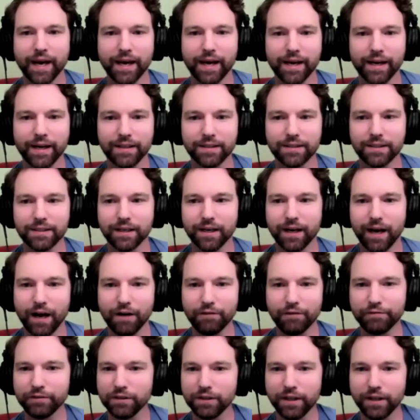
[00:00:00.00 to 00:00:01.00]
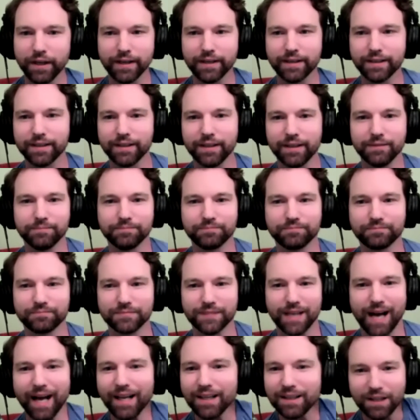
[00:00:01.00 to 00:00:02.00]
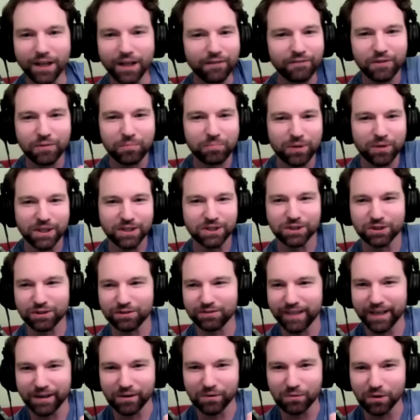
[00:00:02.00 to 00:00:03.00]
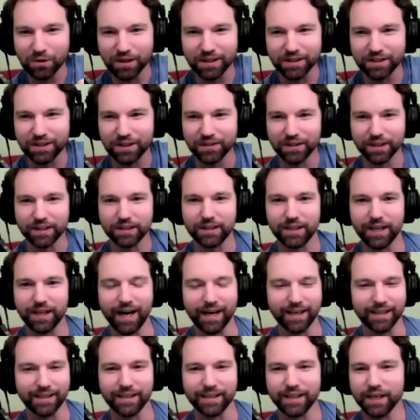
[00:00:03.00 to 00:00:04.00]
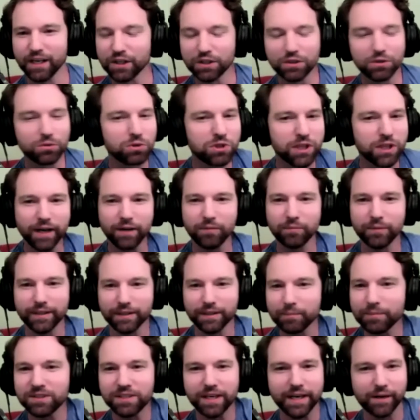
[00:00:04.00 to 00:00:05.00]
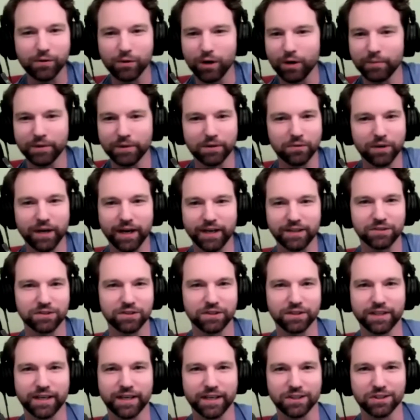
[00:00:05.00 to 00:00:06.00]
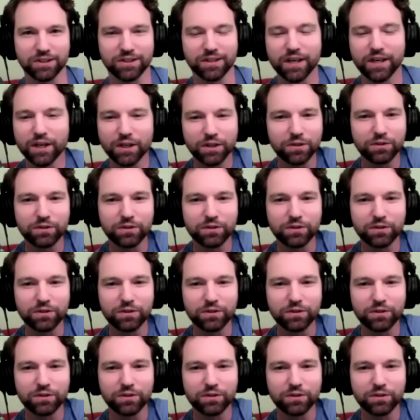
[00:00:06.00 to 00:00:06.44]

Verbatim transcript: And uh, I feel like um, I love the pressure of like working on the clock. Oh, you sure. tell me, let me tell you where I'm going to rise to the occasion.